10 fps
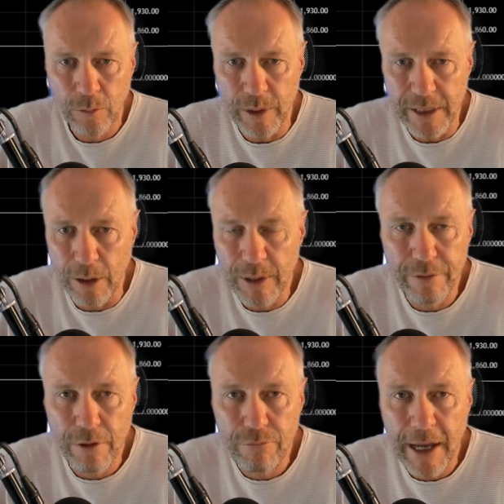We don't
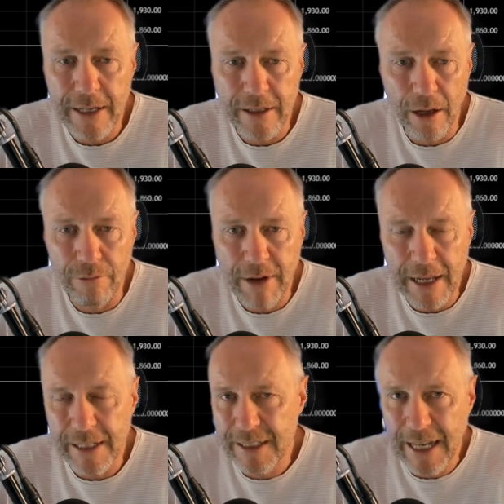have a red. A
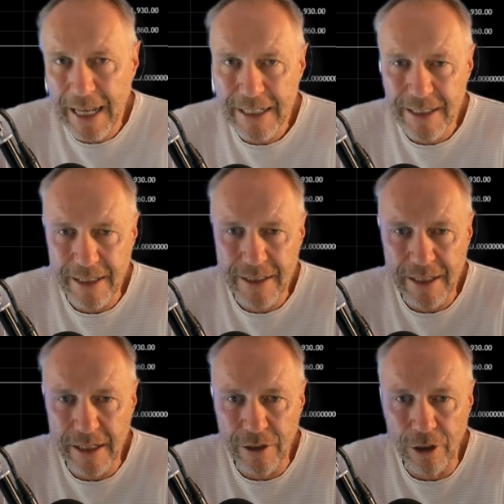red is an exit
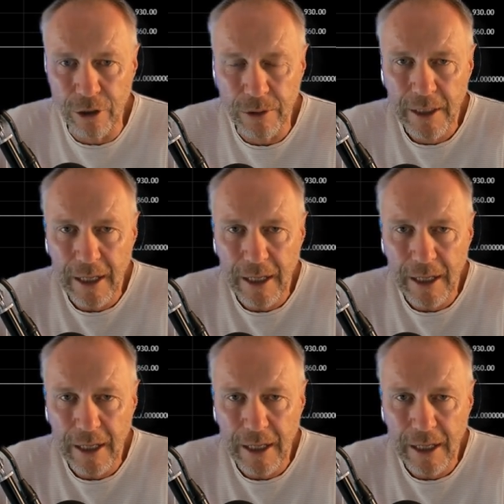signal.